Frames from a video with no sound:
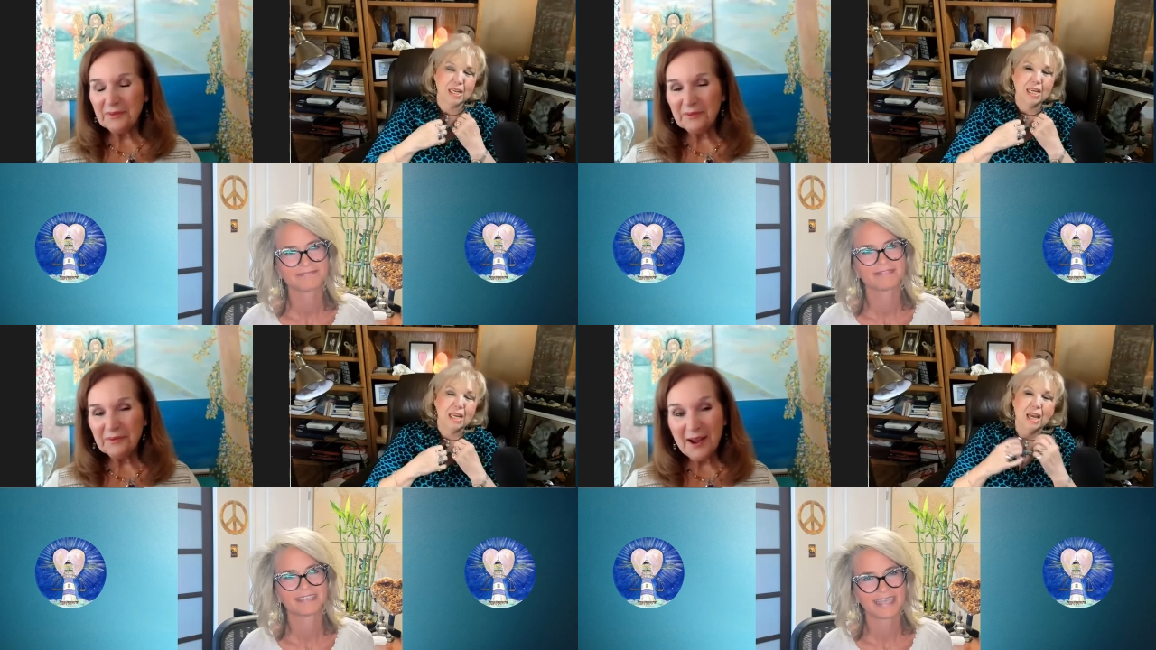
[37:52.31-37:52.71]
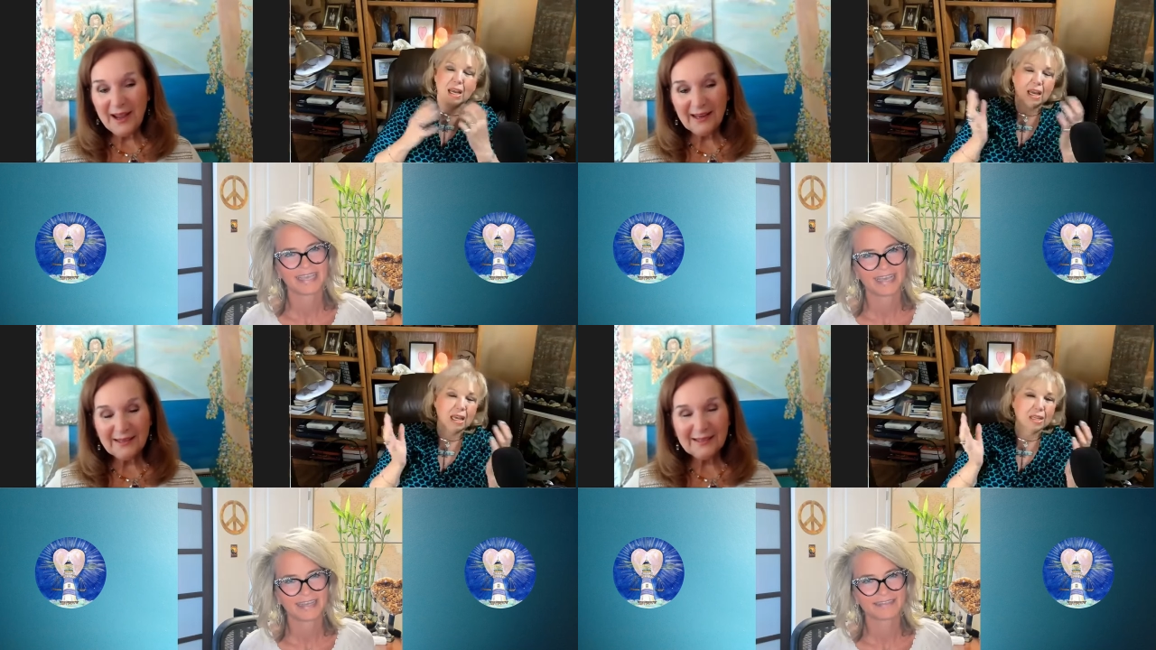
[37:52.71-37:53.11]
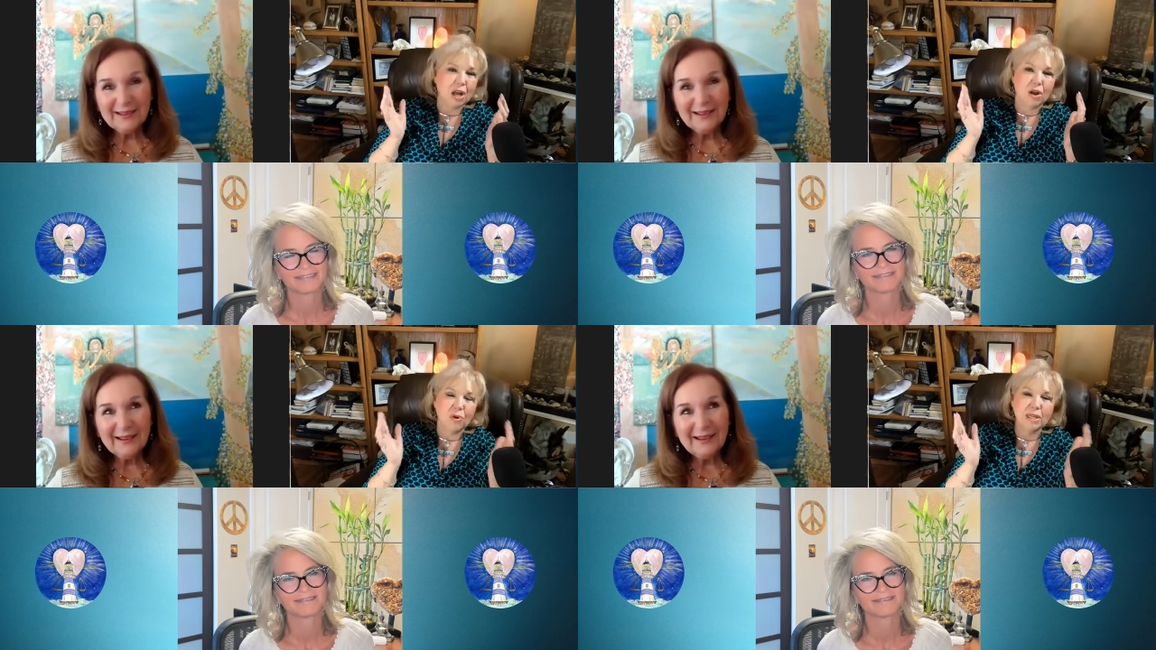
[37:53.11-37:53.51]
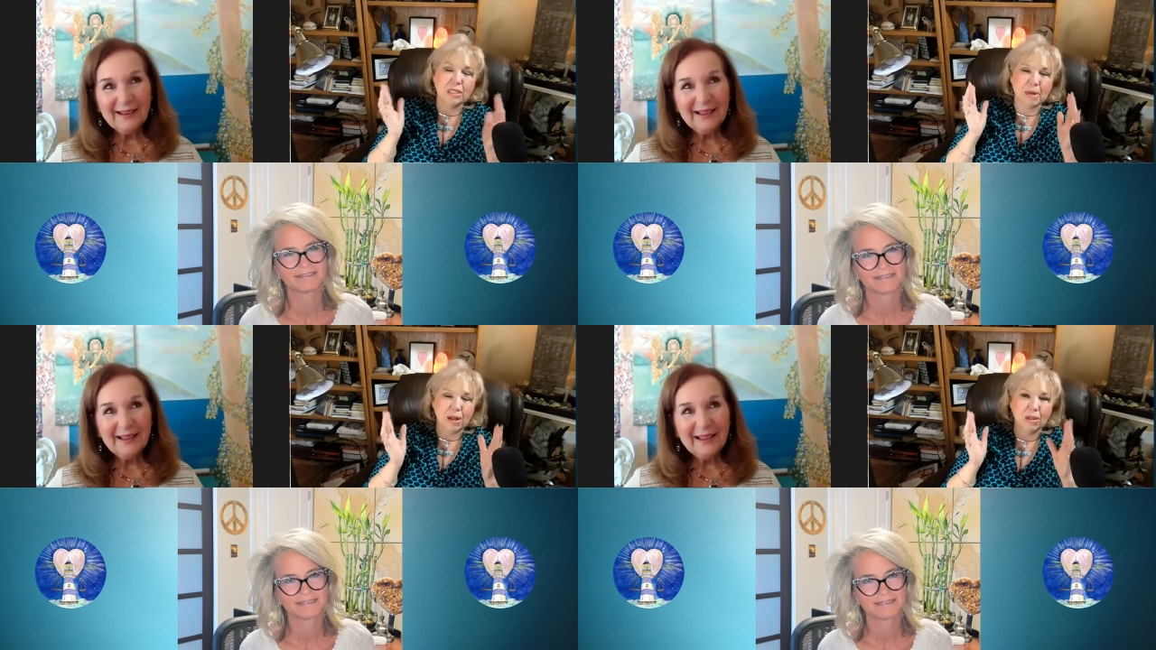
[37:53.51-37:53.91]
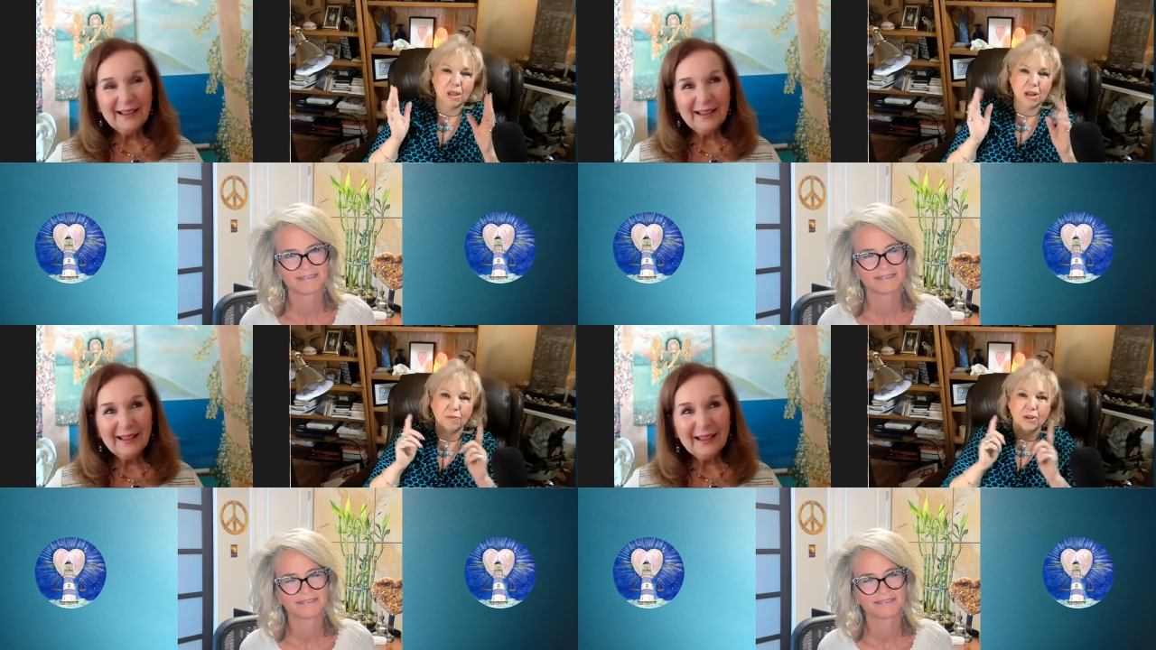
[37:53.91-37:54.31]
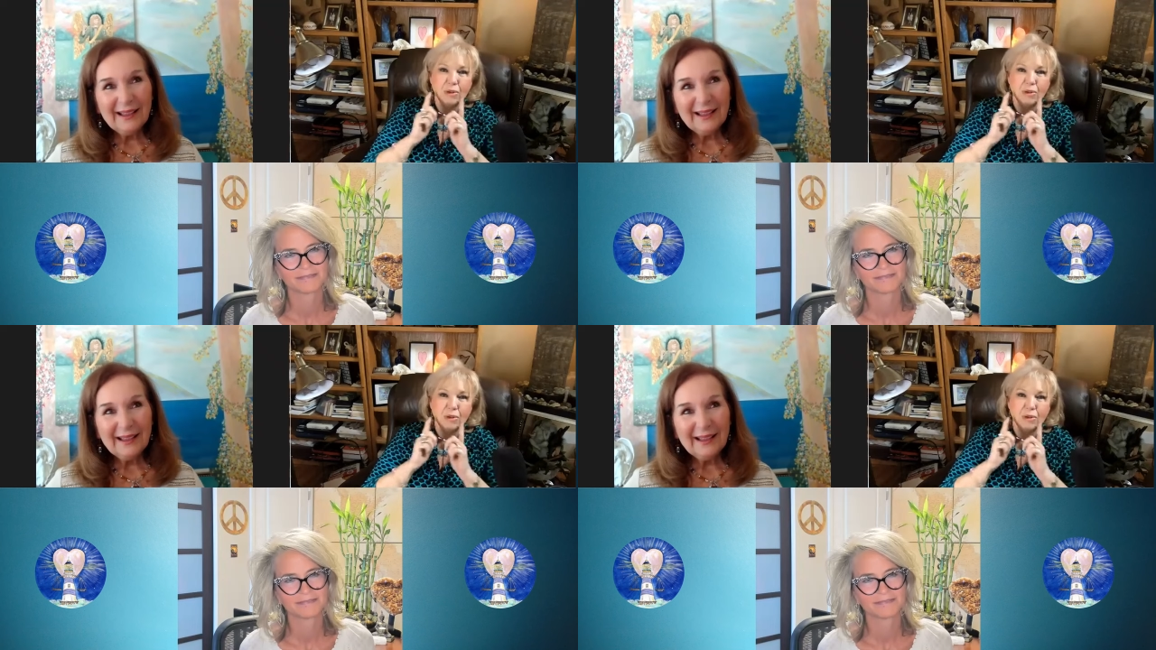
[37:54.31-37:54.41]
Speaker 1: Right. It's always about love.